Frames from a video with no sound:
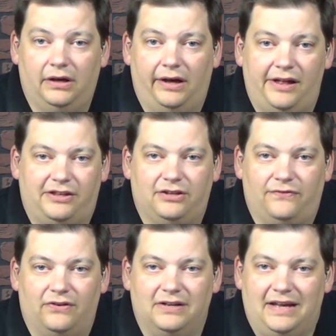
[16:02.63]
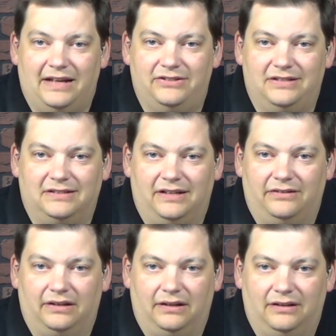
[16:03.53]
It's just very edgy
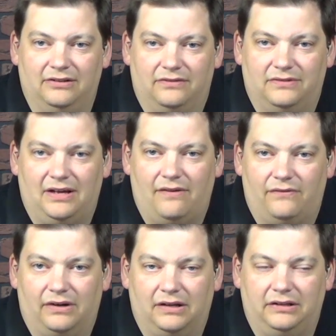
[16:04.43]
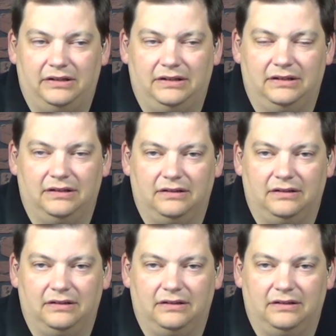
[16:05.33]
sounding. It doesn't sound very clean.